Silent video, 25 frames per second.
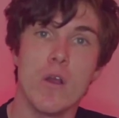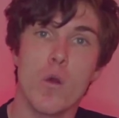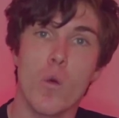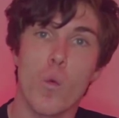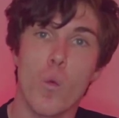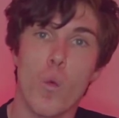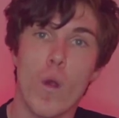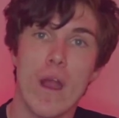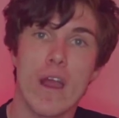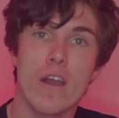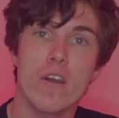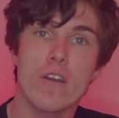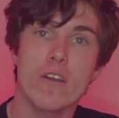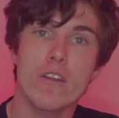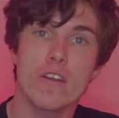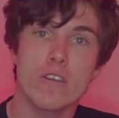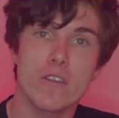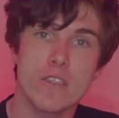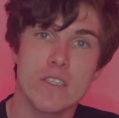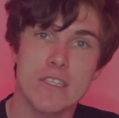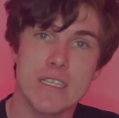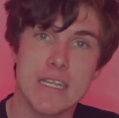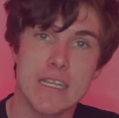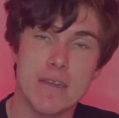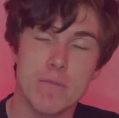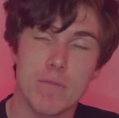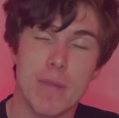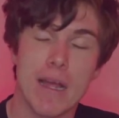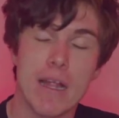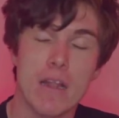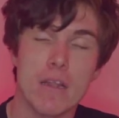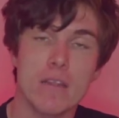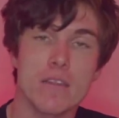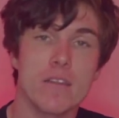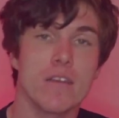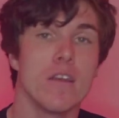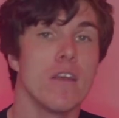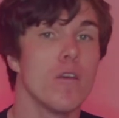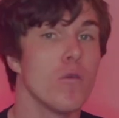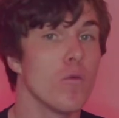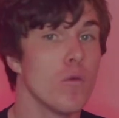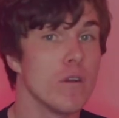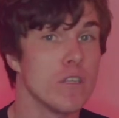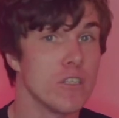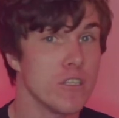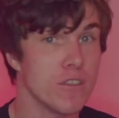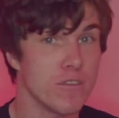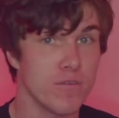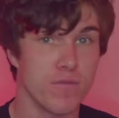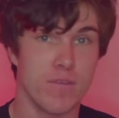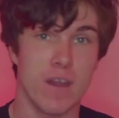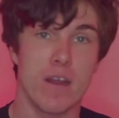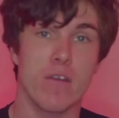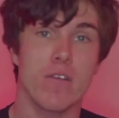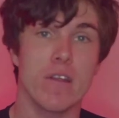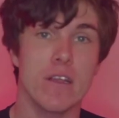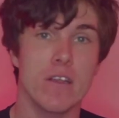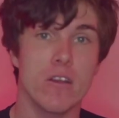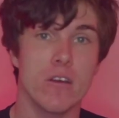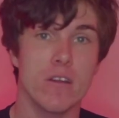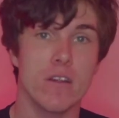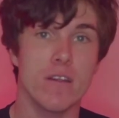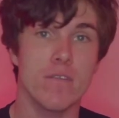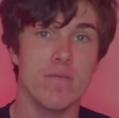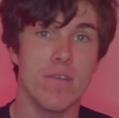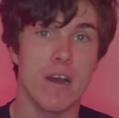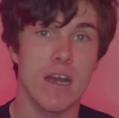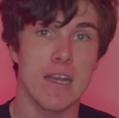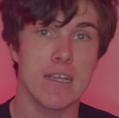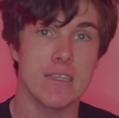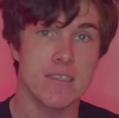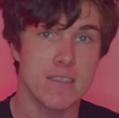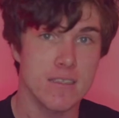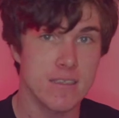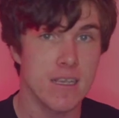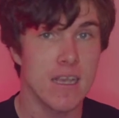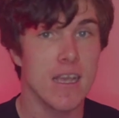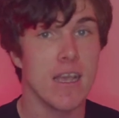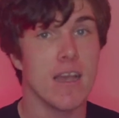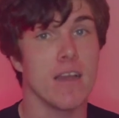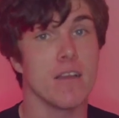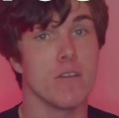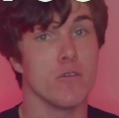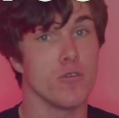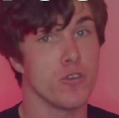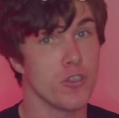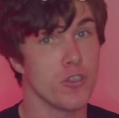Wear your seatbelt, which is very good advice and you